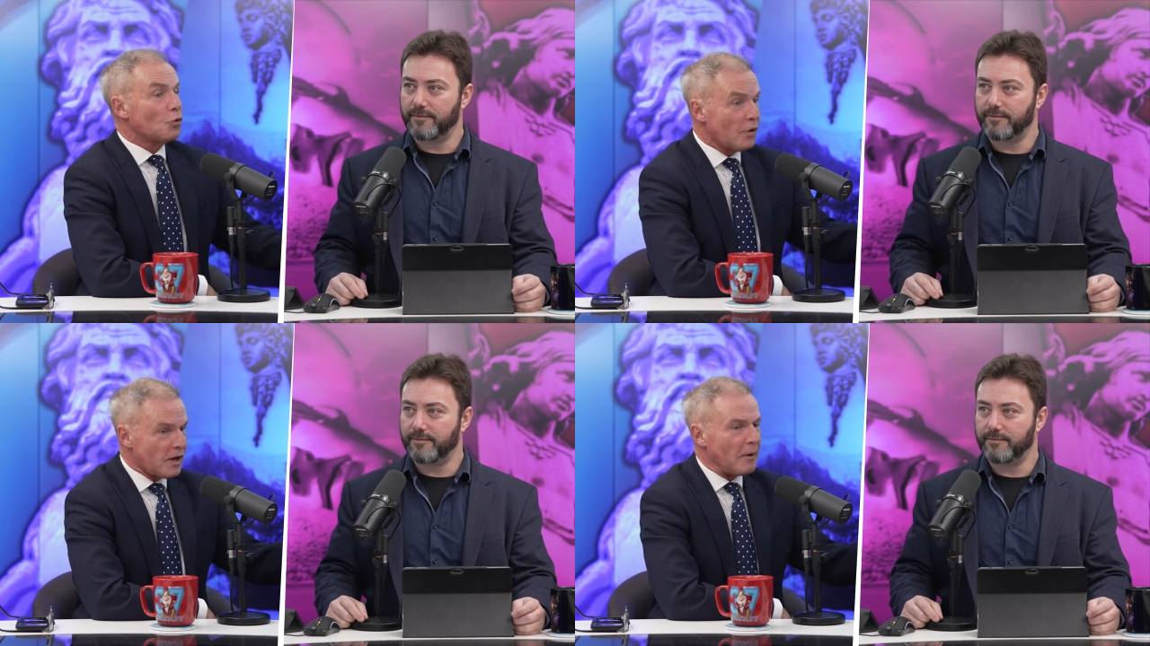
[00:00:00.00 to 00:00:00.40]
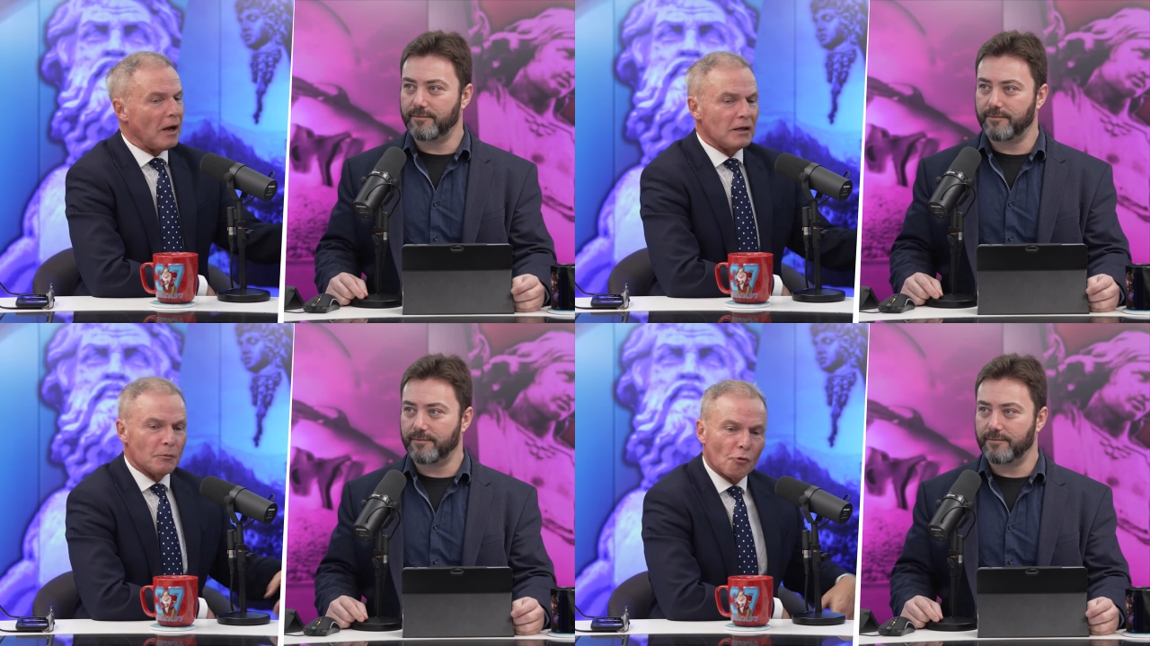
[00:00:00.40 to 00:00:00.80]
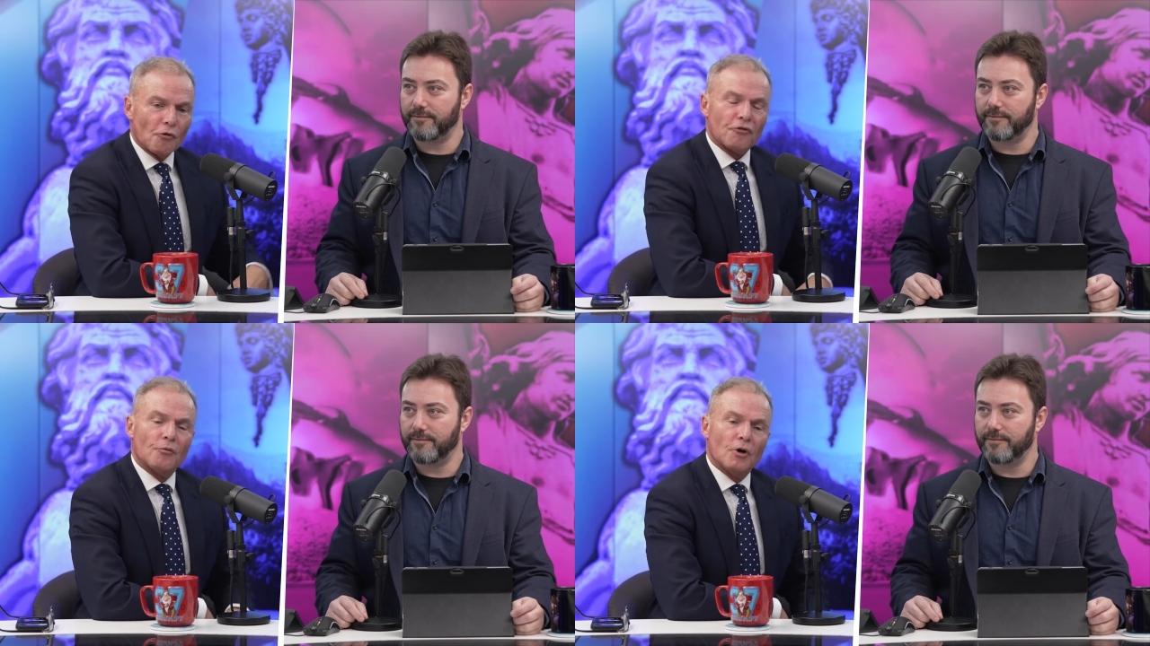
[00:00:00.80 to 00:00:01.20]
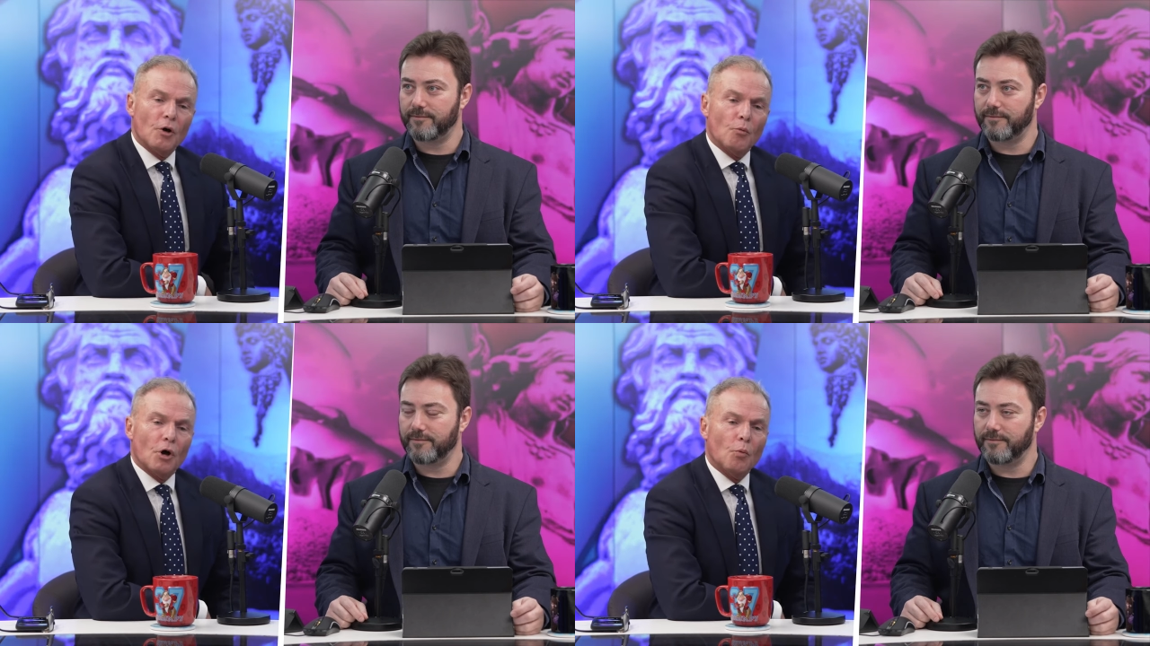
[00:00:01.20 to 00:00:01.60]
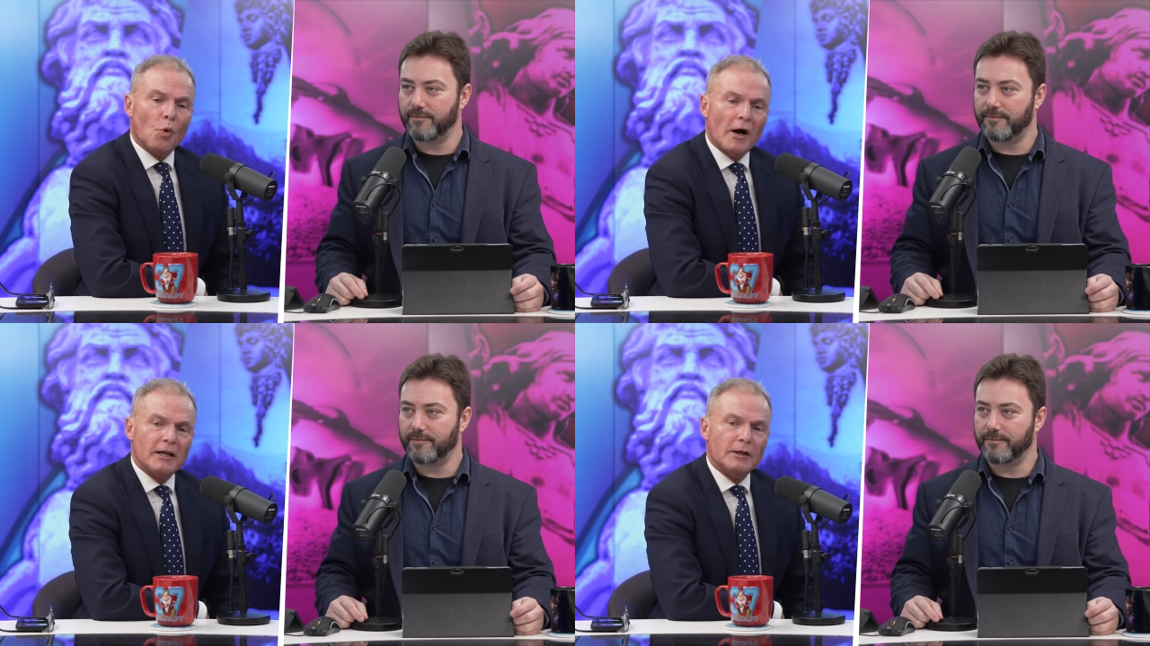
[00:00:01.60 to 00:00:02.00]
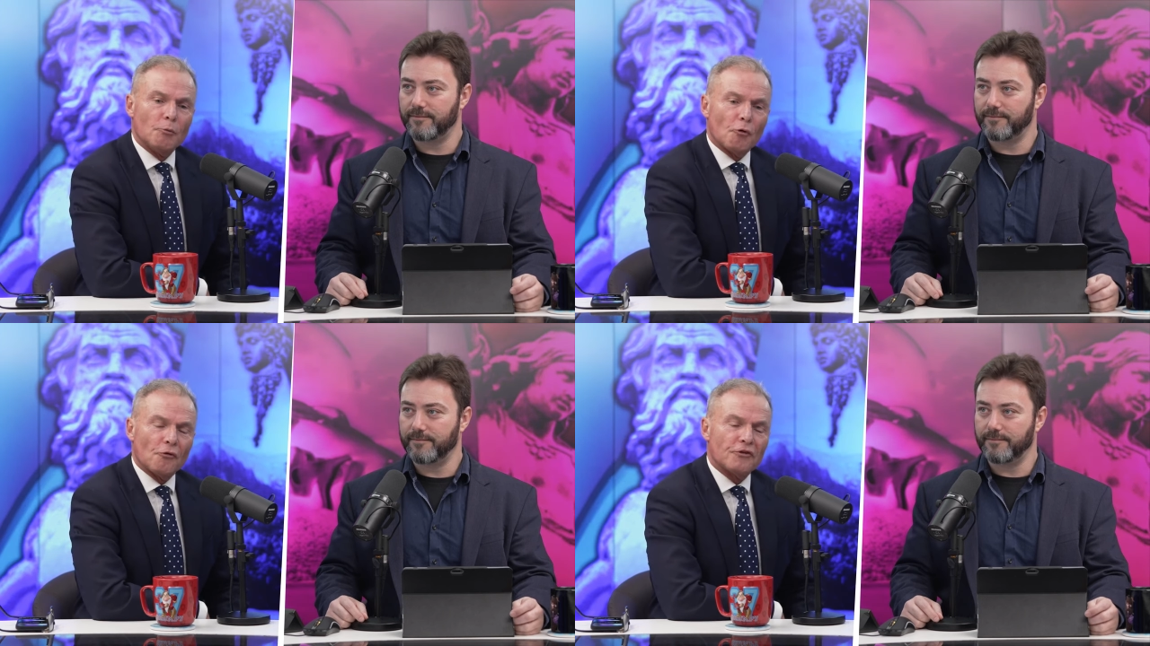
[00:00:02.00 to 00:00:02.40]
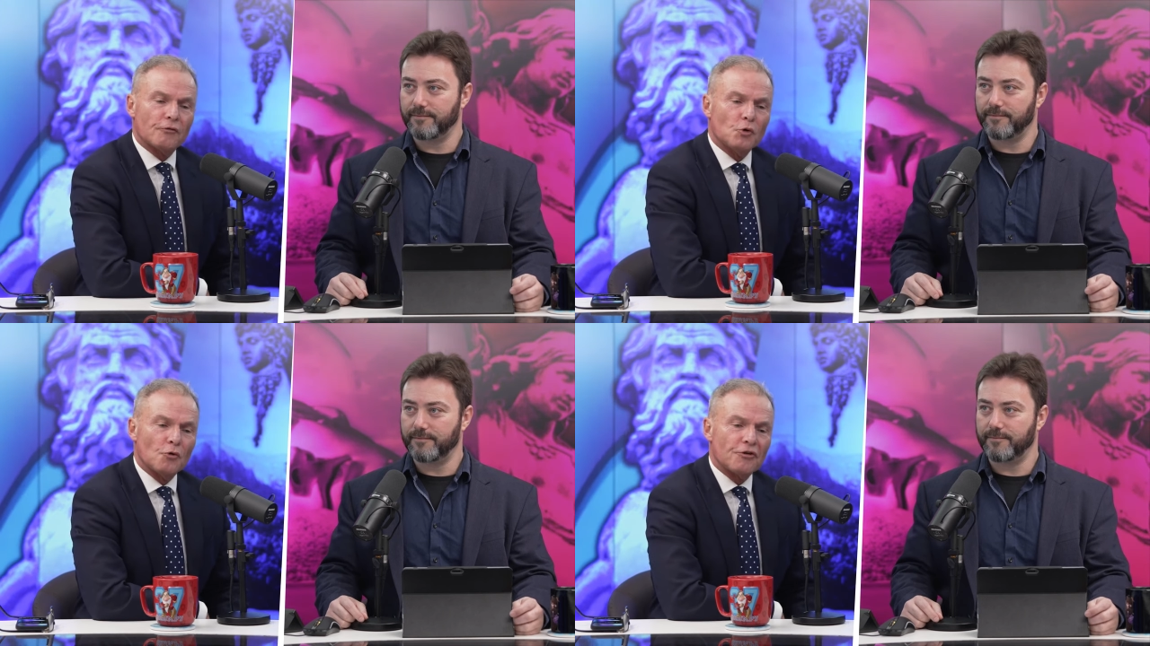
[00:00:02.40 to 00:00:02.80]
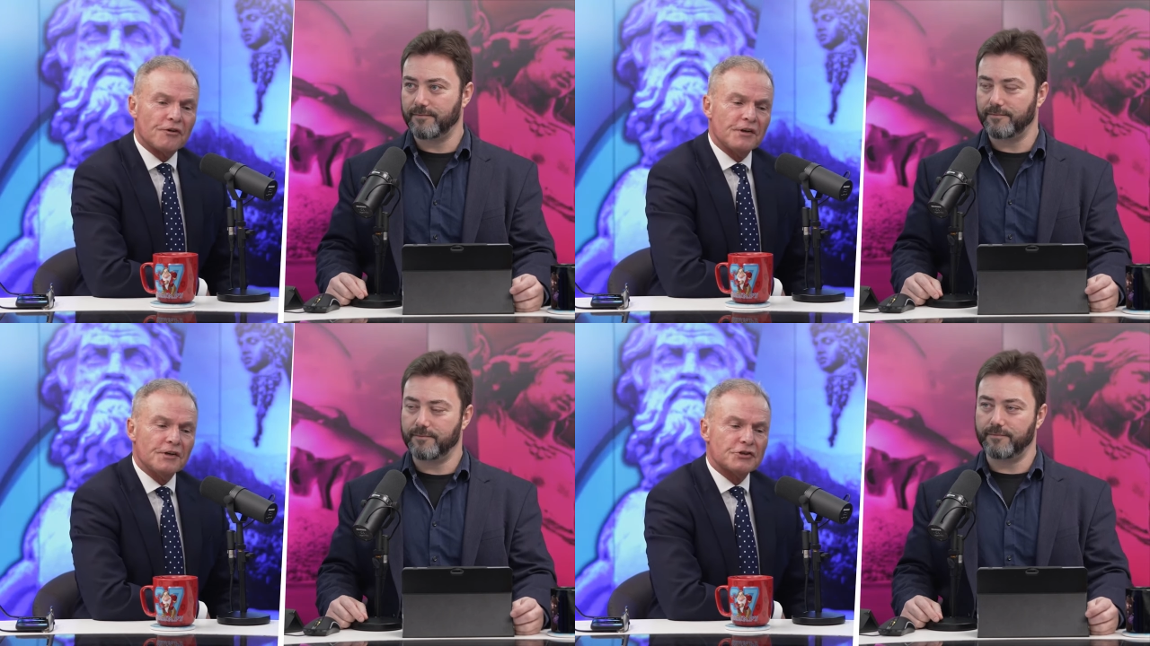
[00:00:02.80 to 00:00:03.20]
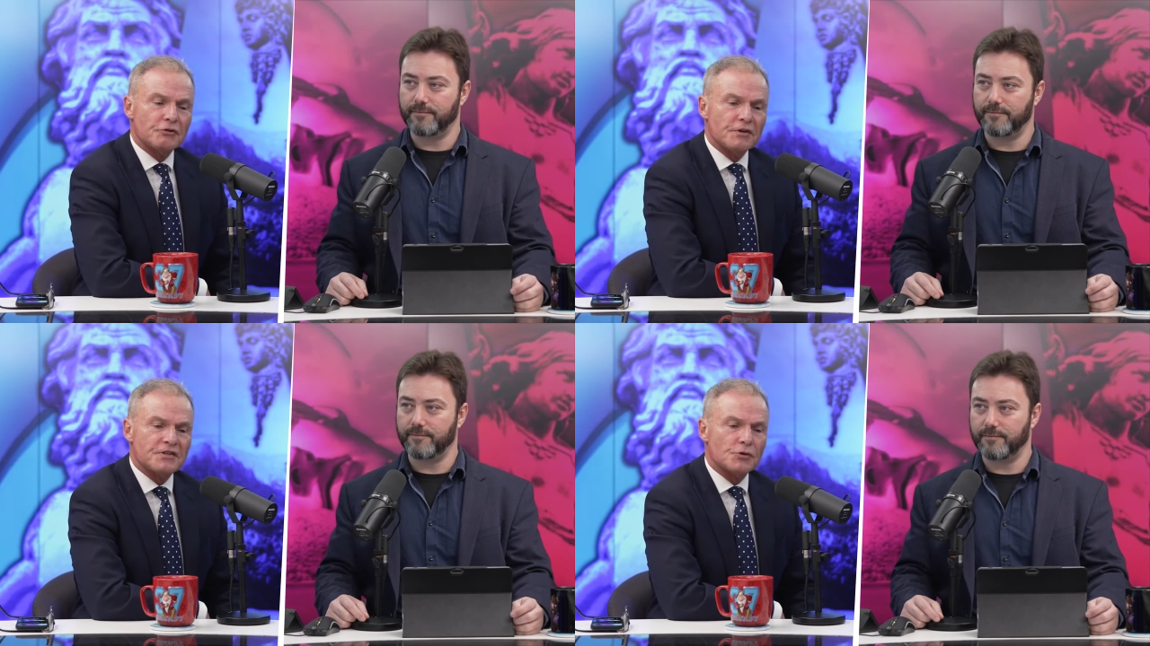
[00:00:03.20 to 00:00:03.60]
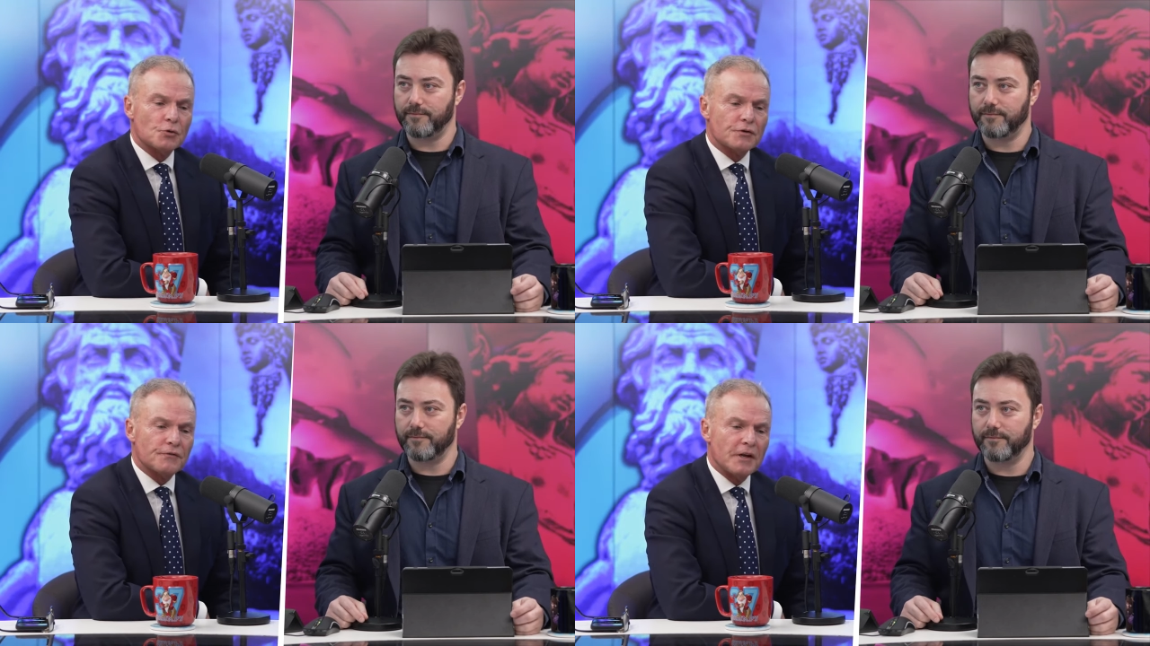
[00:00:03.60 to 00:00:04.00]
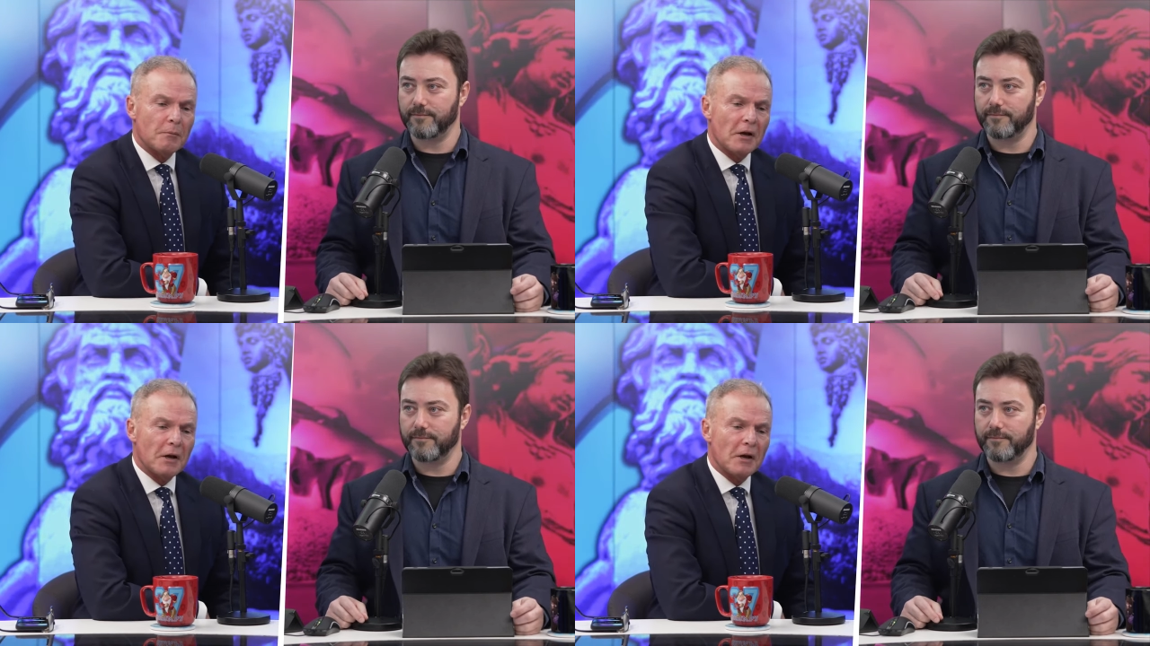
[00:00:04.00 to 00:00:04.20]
Speaker 1: talking about liberals and, and, and, white liberals, of course, the theatre is sort of their